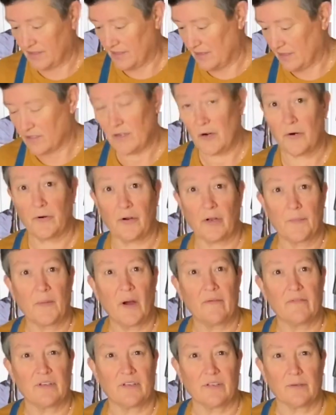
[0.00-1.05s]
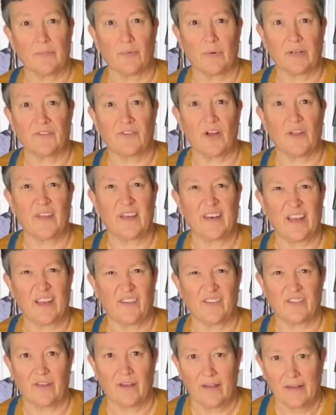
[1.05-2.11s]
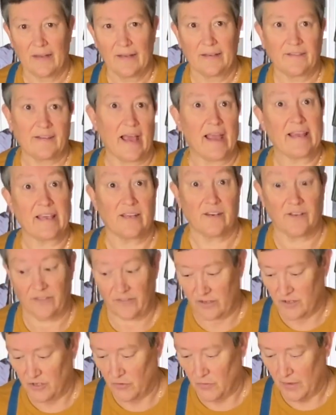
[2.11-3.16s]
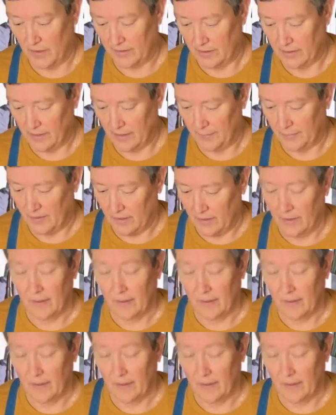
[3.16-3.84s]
and the sour cream obviously brings all that nice tanginess that you want in the dip.